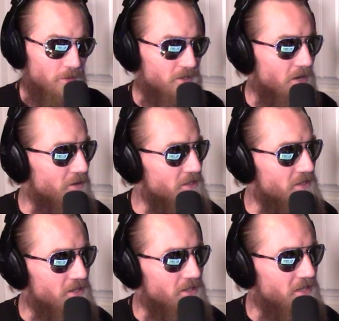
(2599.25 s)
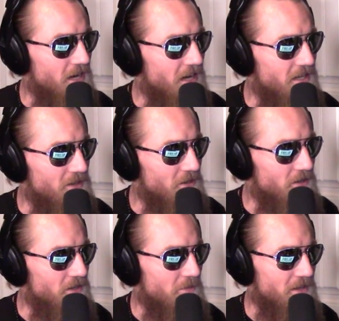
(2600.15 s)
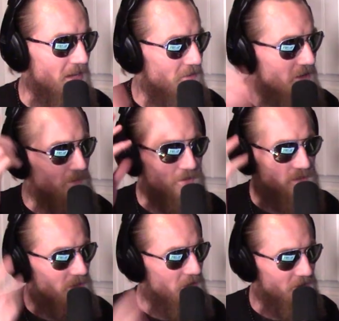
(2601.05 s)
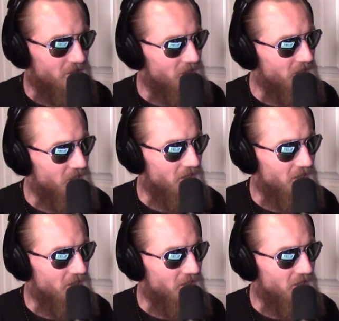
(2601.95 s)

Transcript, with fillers: always such a tiny little... I mean, they have a couple speakers in the ceiling,